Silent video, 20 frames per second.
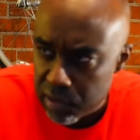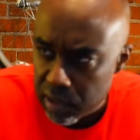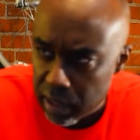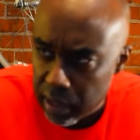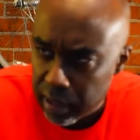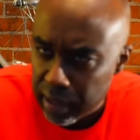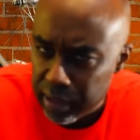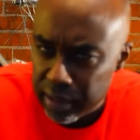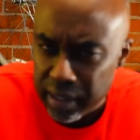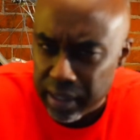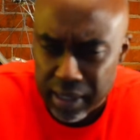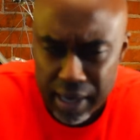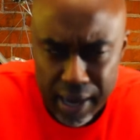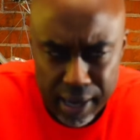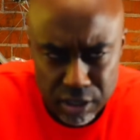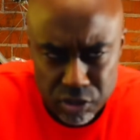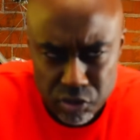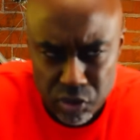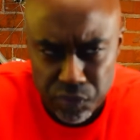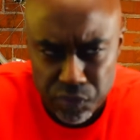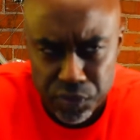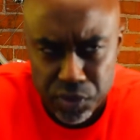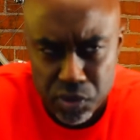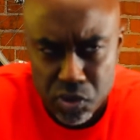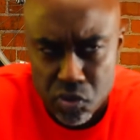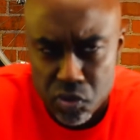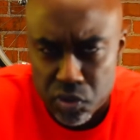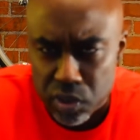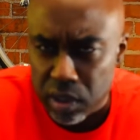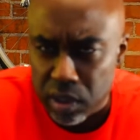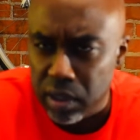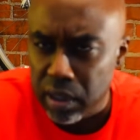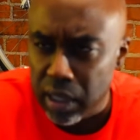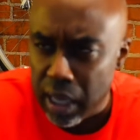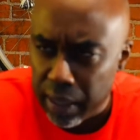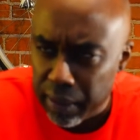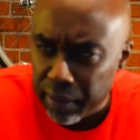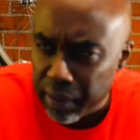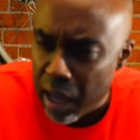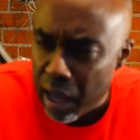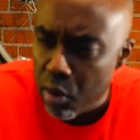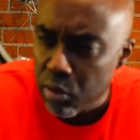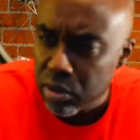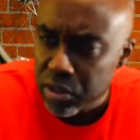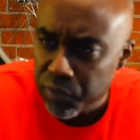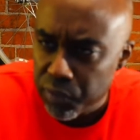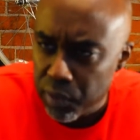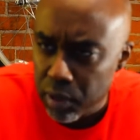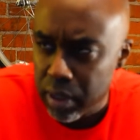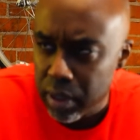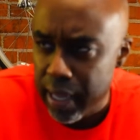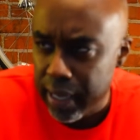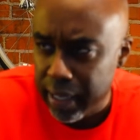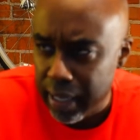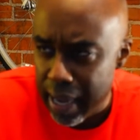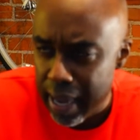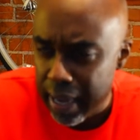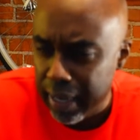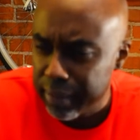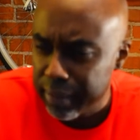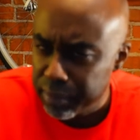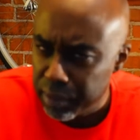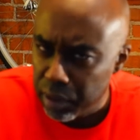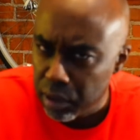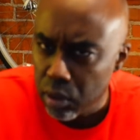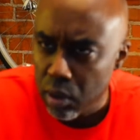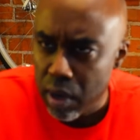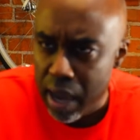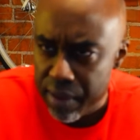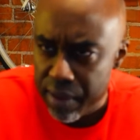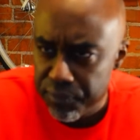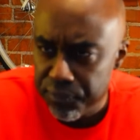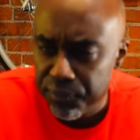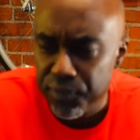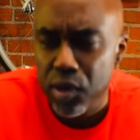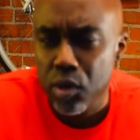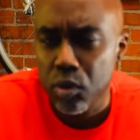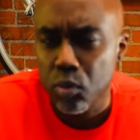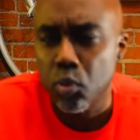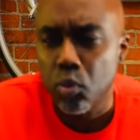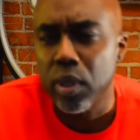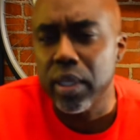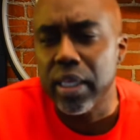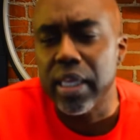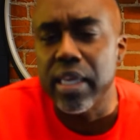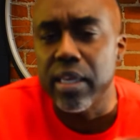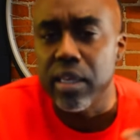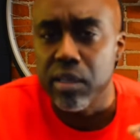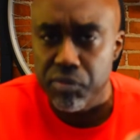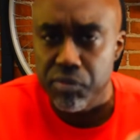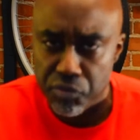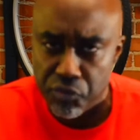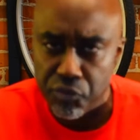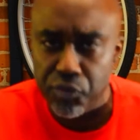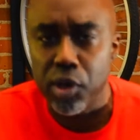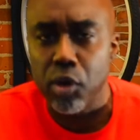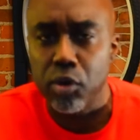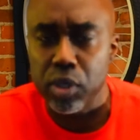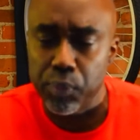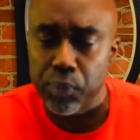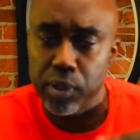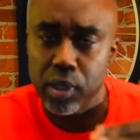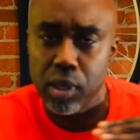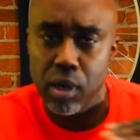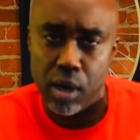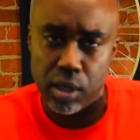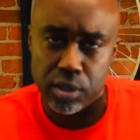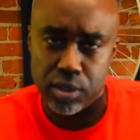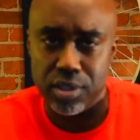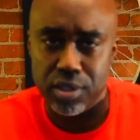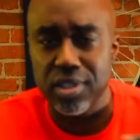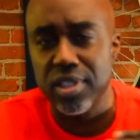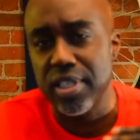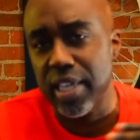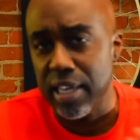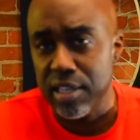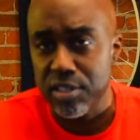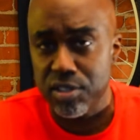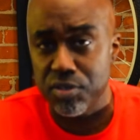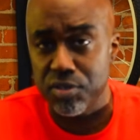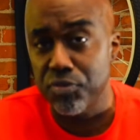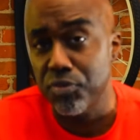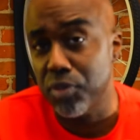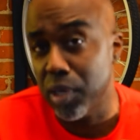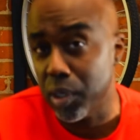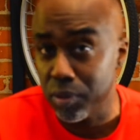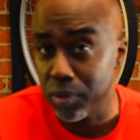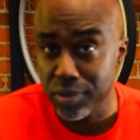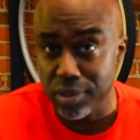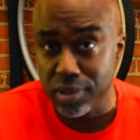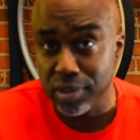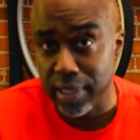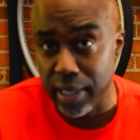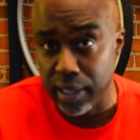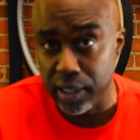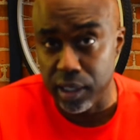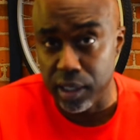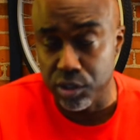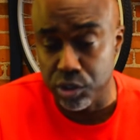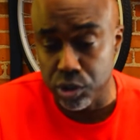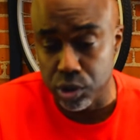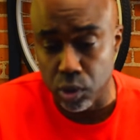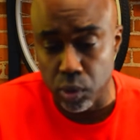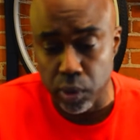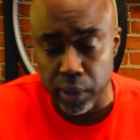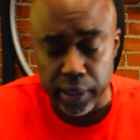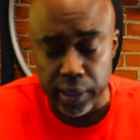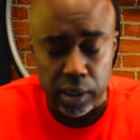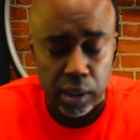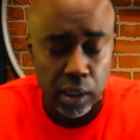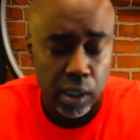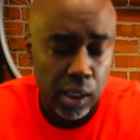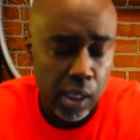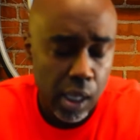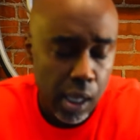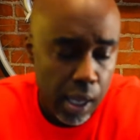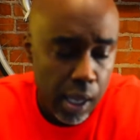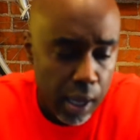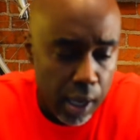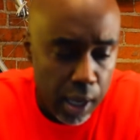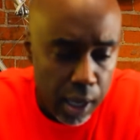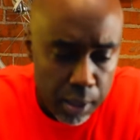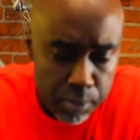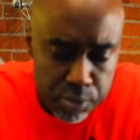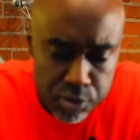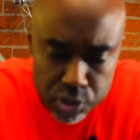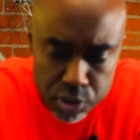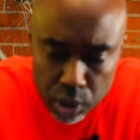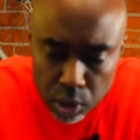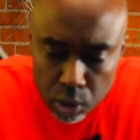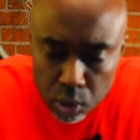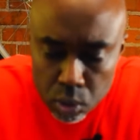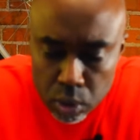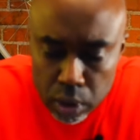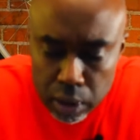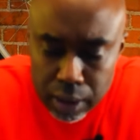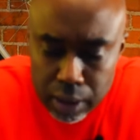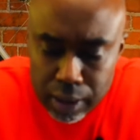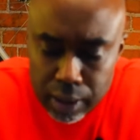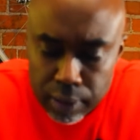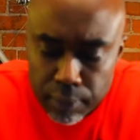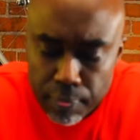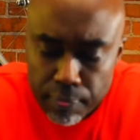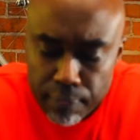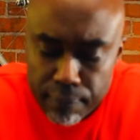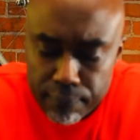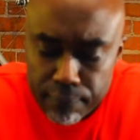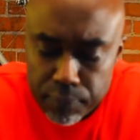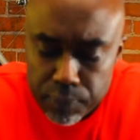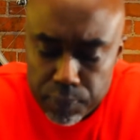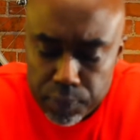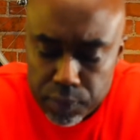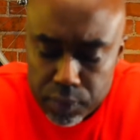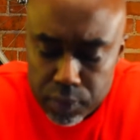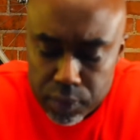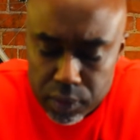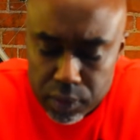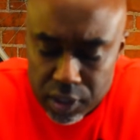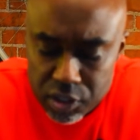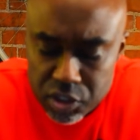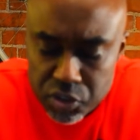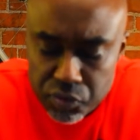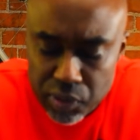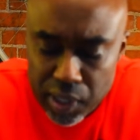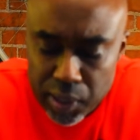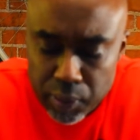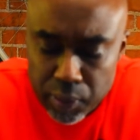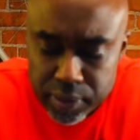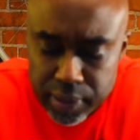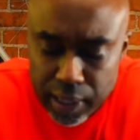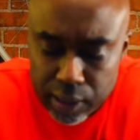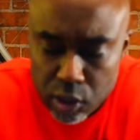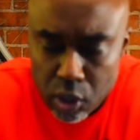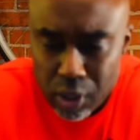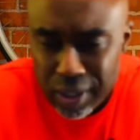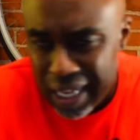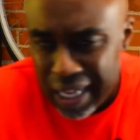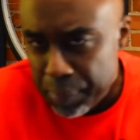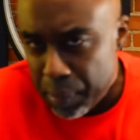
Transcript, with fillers: uh, he did honest reviews, and I, I always felt like I, you know, I felt what he felt in regards to his tastes and fragrances that he enjoyed. Um, so this fragrance, I know a lot of